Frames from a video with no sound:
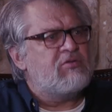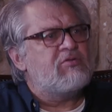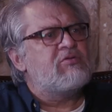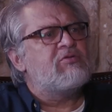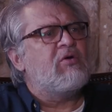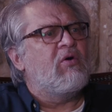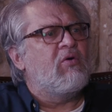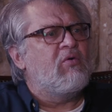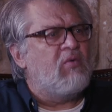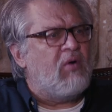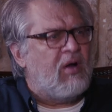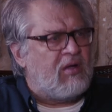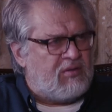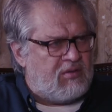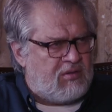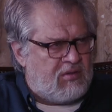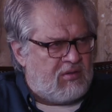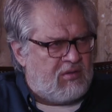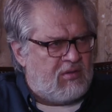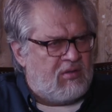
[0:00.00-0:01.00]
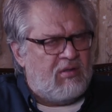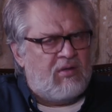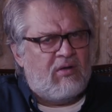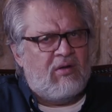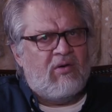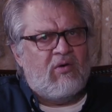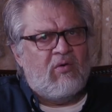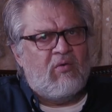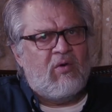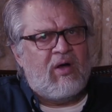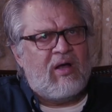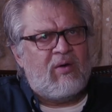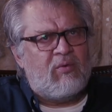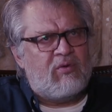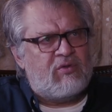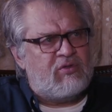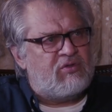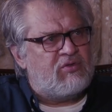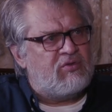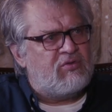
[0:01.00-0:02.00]
So what? Why
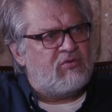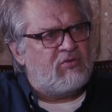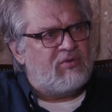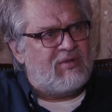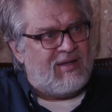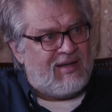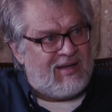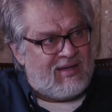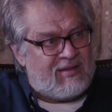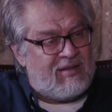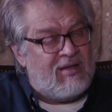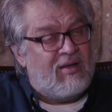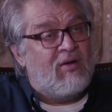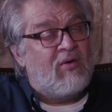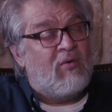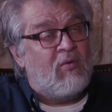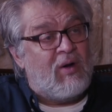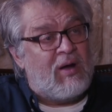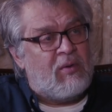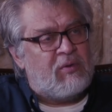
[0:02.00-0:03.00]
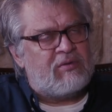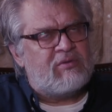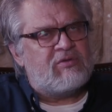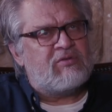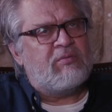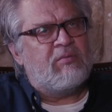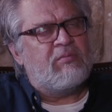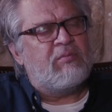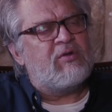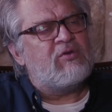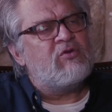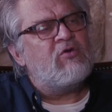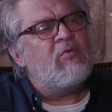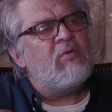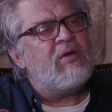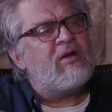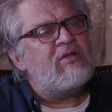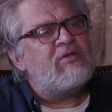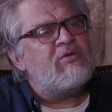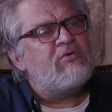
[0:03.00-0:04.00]
would you hit? But
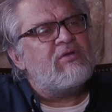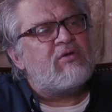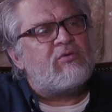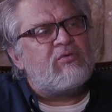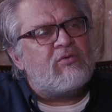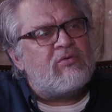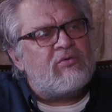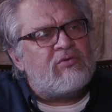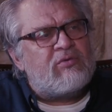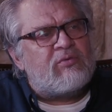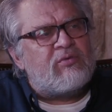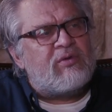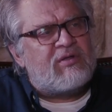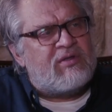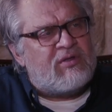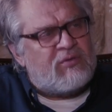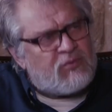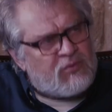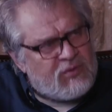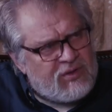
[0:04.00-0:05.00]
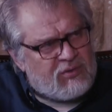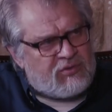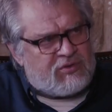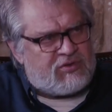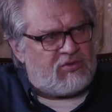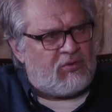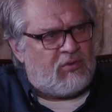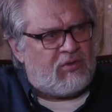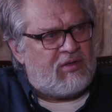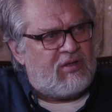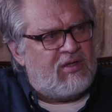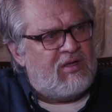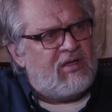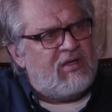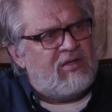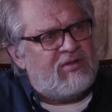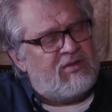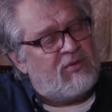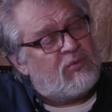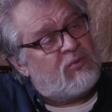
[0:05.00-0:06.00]
nobody knew the real story.
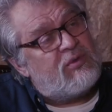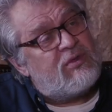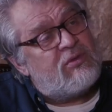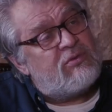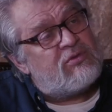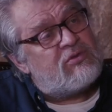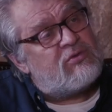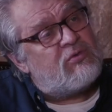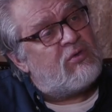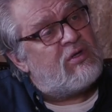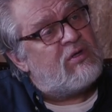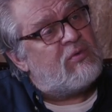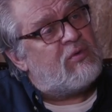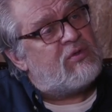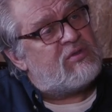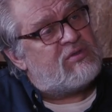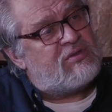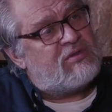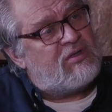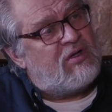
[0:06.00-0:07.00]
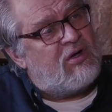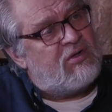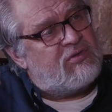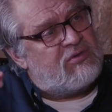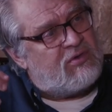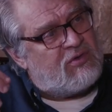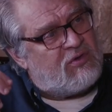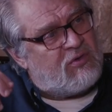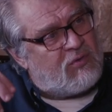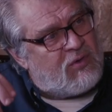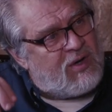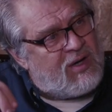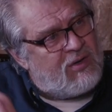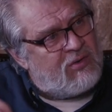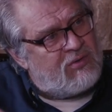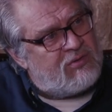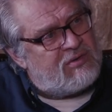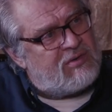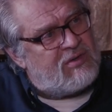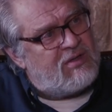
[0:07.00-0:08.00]
The real story was on the
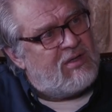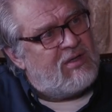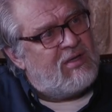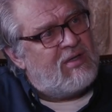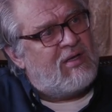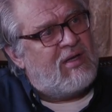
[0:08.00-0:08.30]
ground,